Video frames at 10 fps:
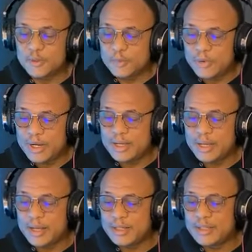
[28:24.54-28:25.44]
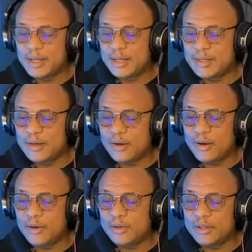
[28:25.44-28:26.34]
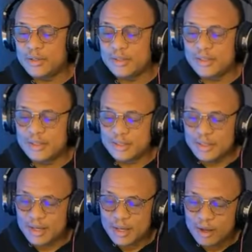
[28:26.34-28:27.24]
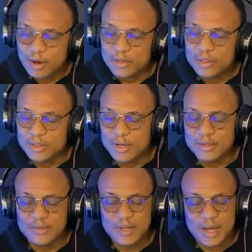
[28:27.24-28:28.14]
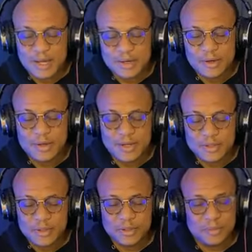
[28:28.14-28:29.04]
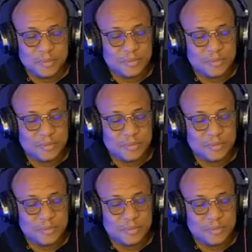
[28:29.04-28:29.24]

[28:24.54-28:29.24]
is predicated on the utterance and knowledge.